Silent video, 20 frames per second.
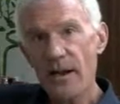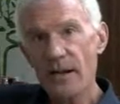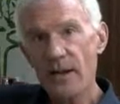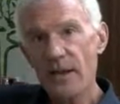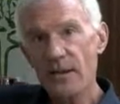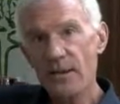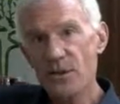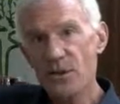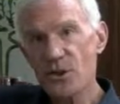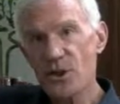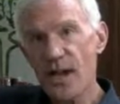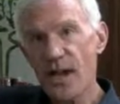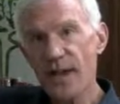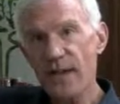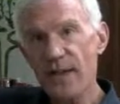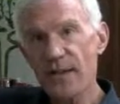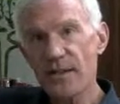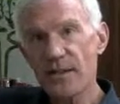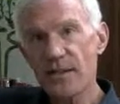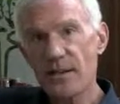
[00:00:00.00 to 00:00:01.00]
he
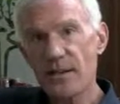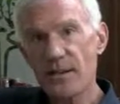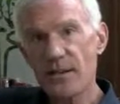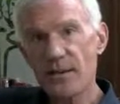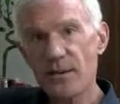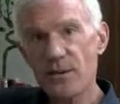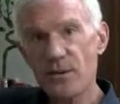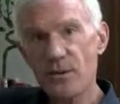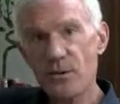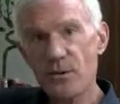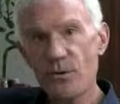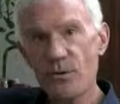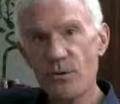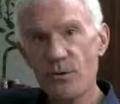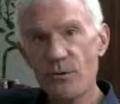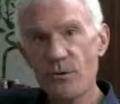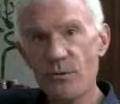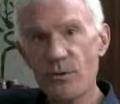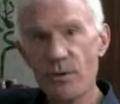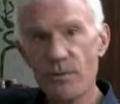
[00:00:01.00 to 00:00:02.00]
decided
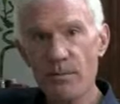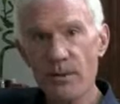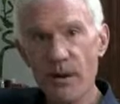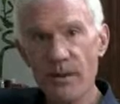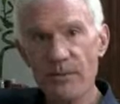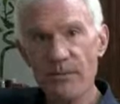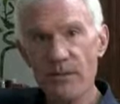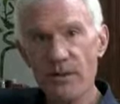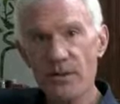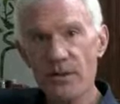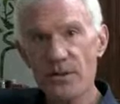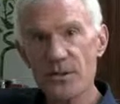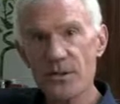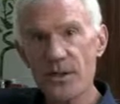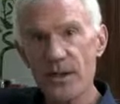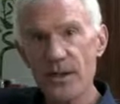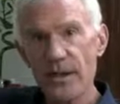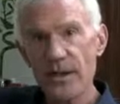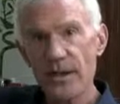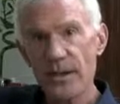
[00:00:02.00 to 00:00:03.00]
to rebuff
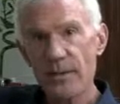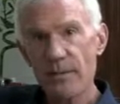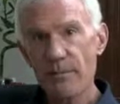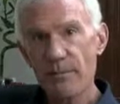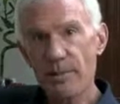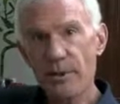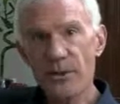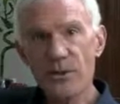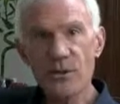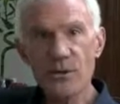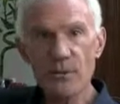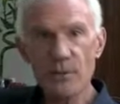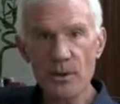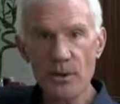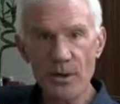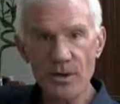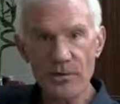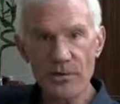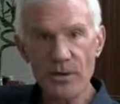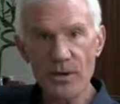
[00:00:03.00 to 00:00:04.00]
his
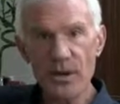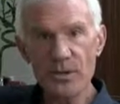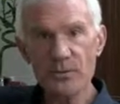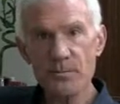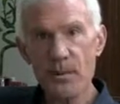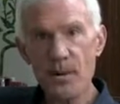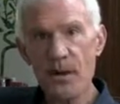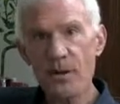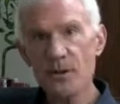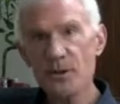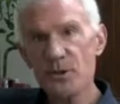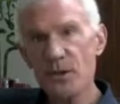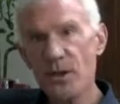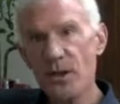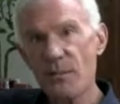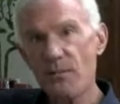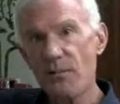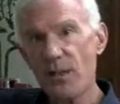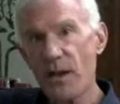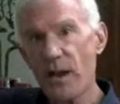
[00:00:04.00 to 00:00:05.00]
principle of
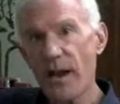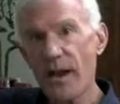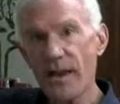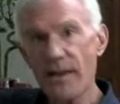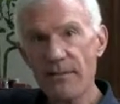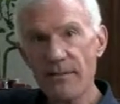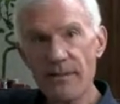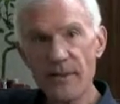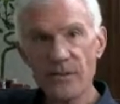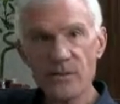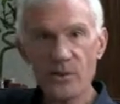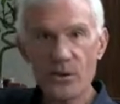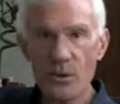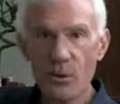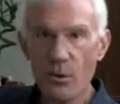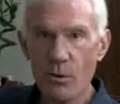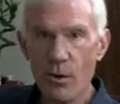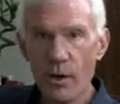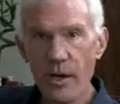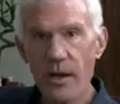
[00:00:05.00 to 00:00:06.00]
transparency by this
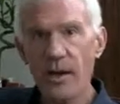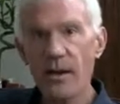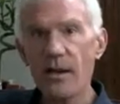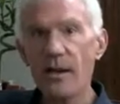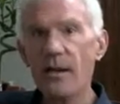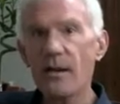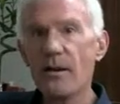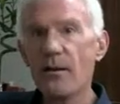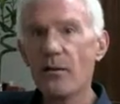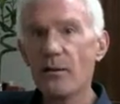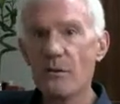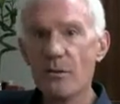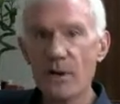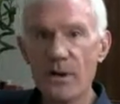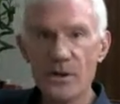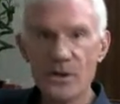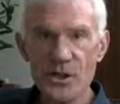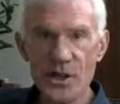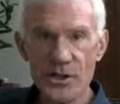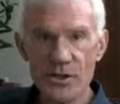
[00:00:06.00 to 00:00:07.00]
quick
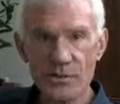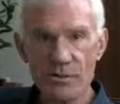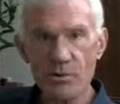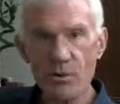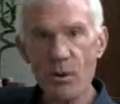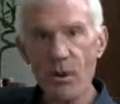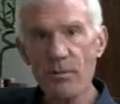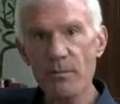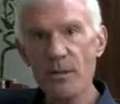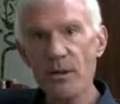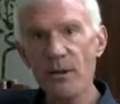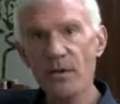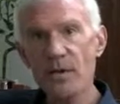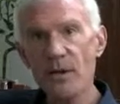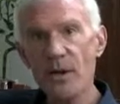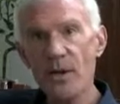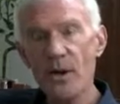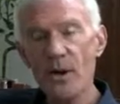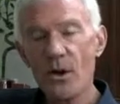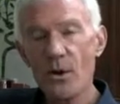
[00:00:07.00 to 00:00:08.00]
recess
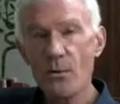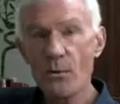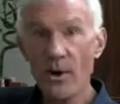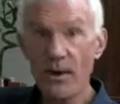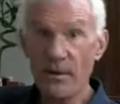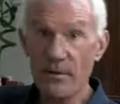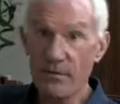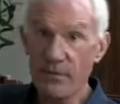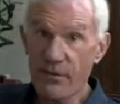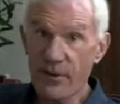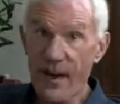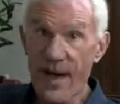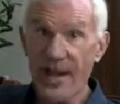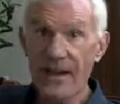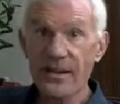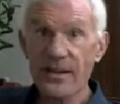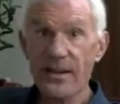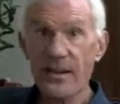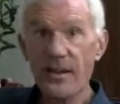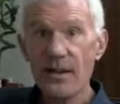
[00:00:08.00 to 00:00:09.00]
appointment, when in
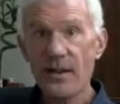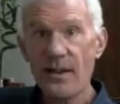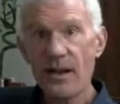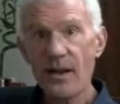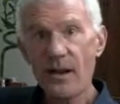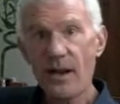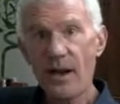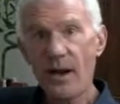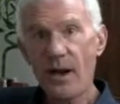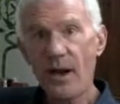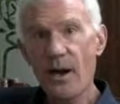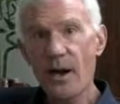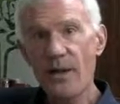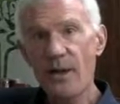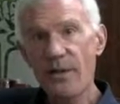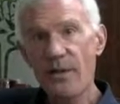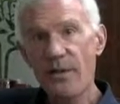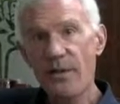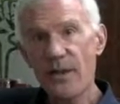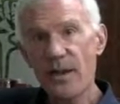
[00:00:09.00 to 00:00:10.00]
fact
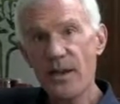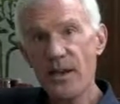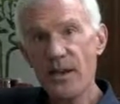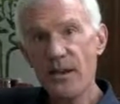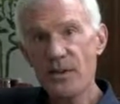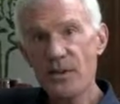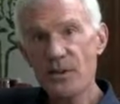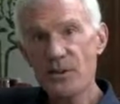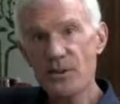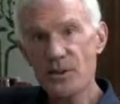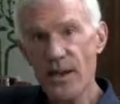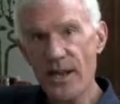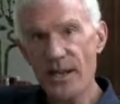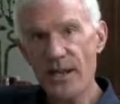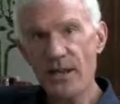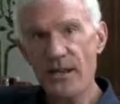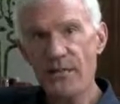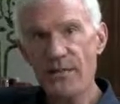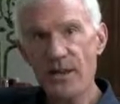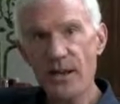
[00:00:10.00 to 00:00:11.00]
the
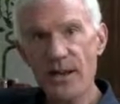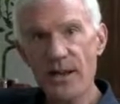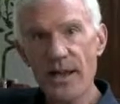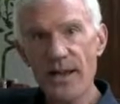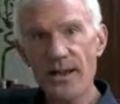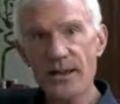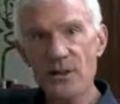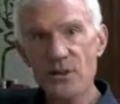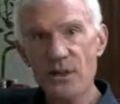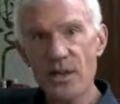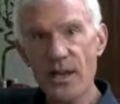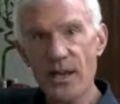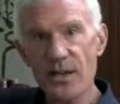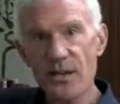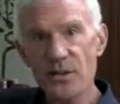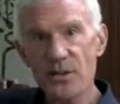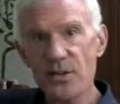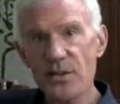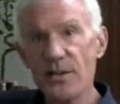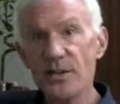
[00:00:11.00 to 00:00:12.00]
Senate of the United
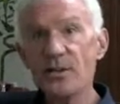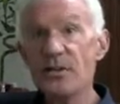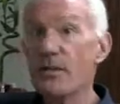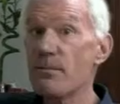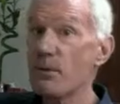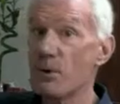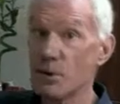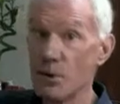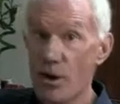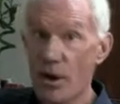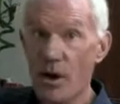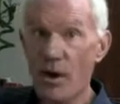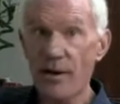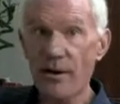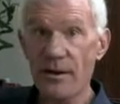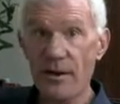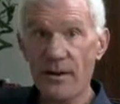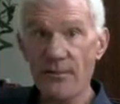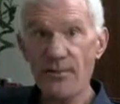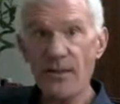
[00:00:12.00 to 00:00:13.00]
States, at least the
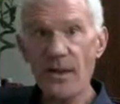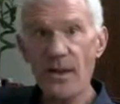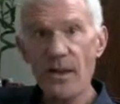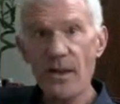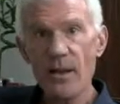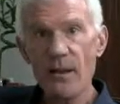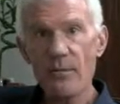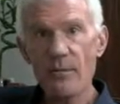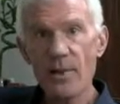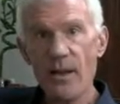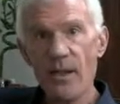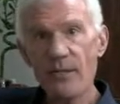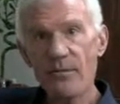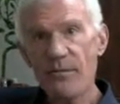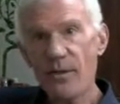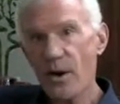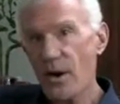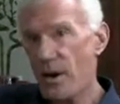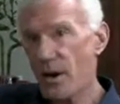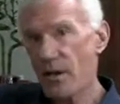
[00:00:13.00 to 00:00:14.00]
majority, made it
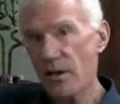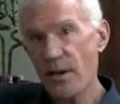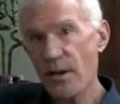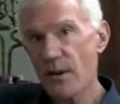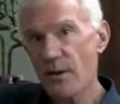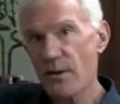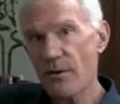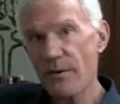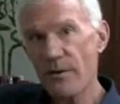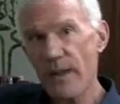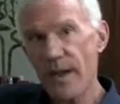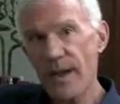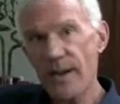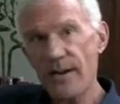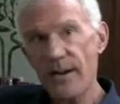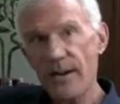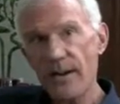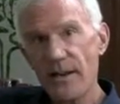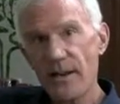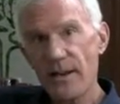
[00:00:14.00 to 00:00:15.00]
very clear
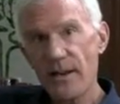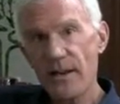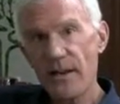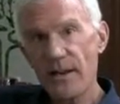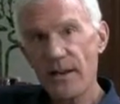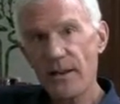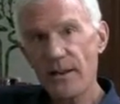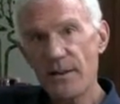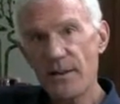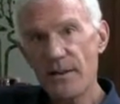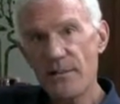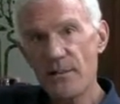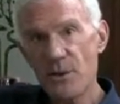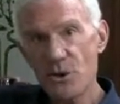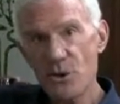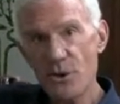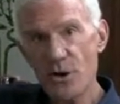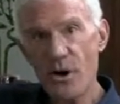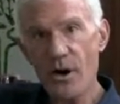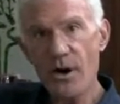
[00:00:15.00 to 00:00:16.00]
that the
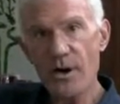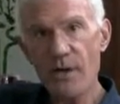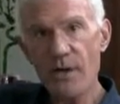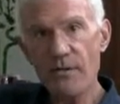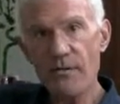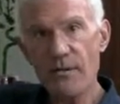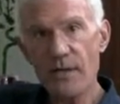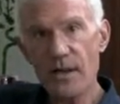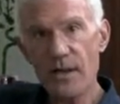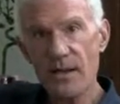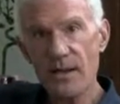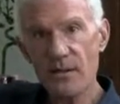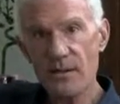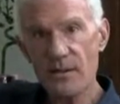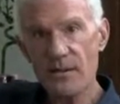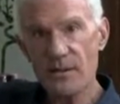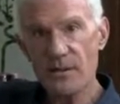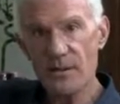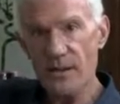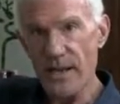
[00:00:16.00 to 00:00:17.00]
majority of
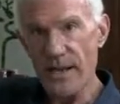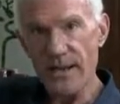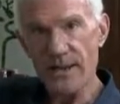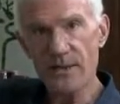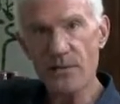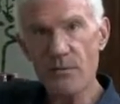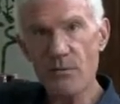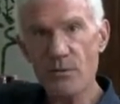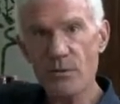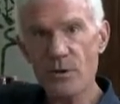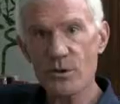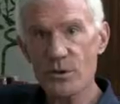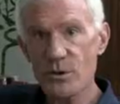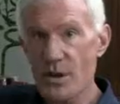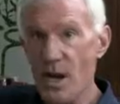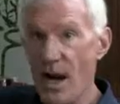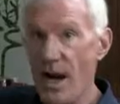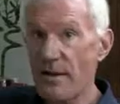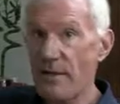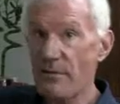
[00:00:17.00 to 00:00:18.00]
the Senate was
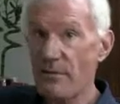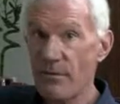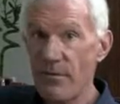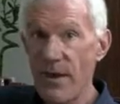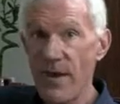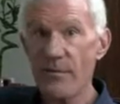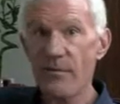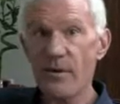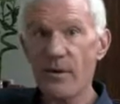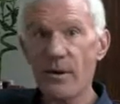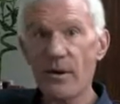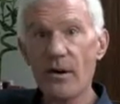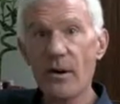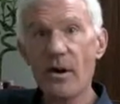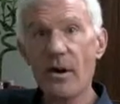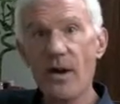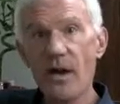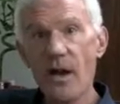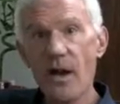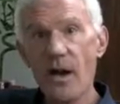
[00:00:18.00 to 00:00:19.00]
not in favor
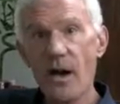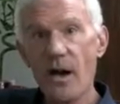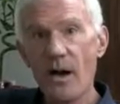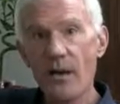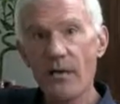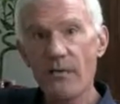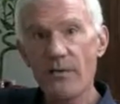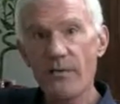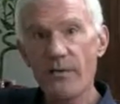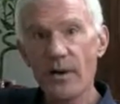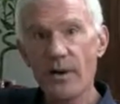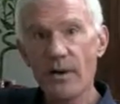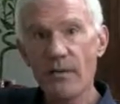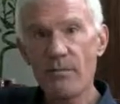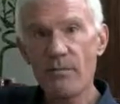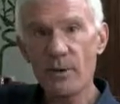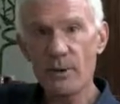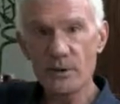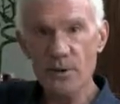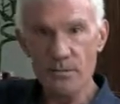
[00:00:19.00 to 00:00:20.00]
of
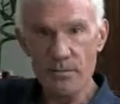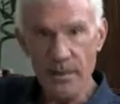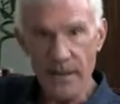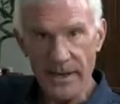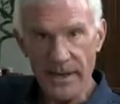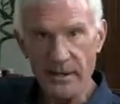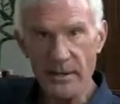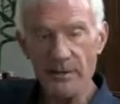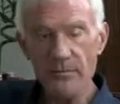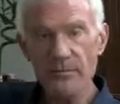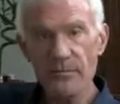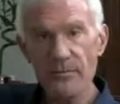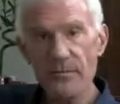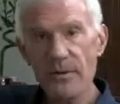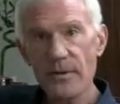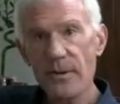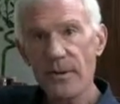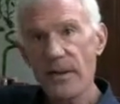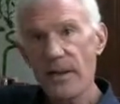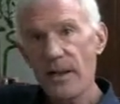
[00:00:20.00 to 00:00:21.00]
Mr. Becker.
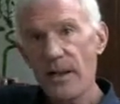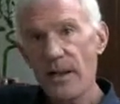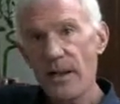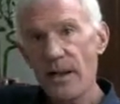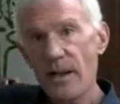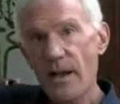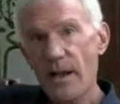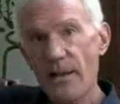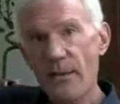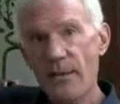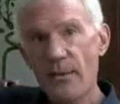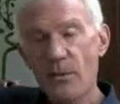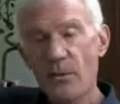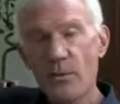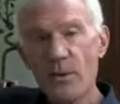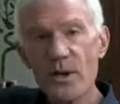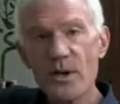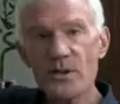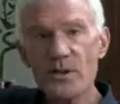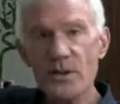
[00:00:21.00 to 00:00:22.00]
The
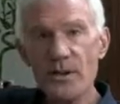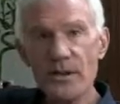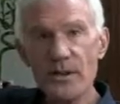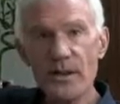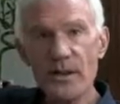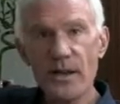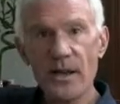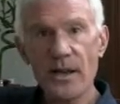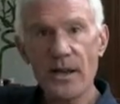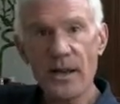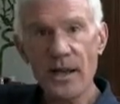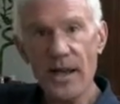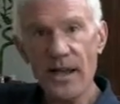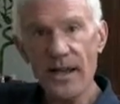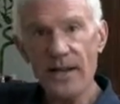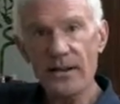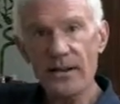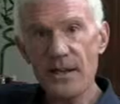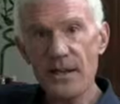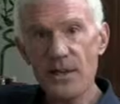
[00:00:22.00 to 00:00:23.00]
reason,
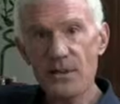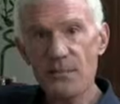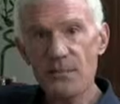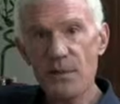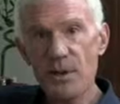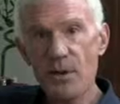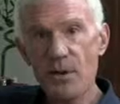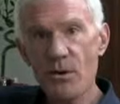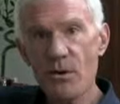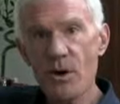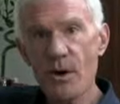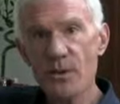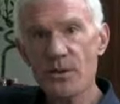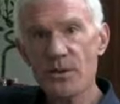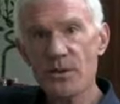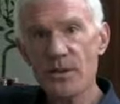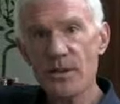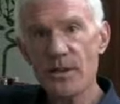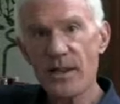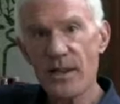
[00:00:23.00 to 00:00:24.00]
again, is
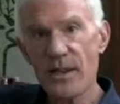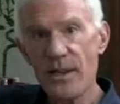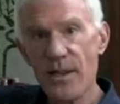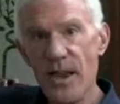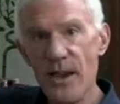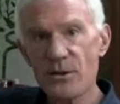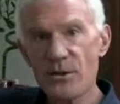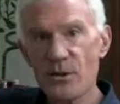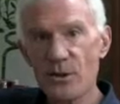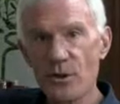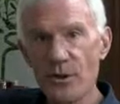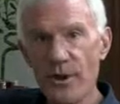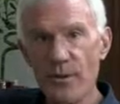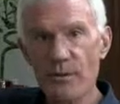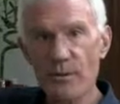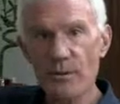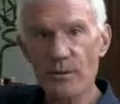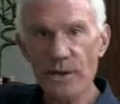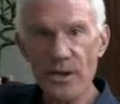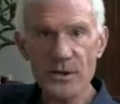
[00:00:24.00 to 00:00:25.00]
because the National
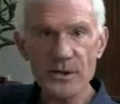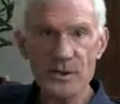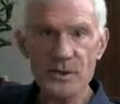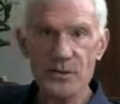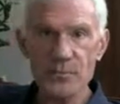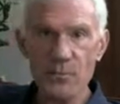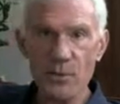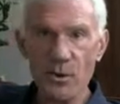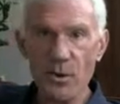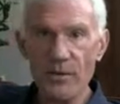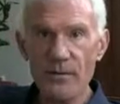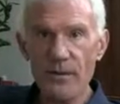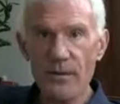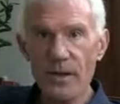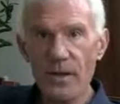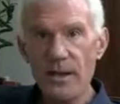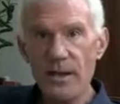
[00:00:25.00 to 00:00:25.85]
Labor Relations Board,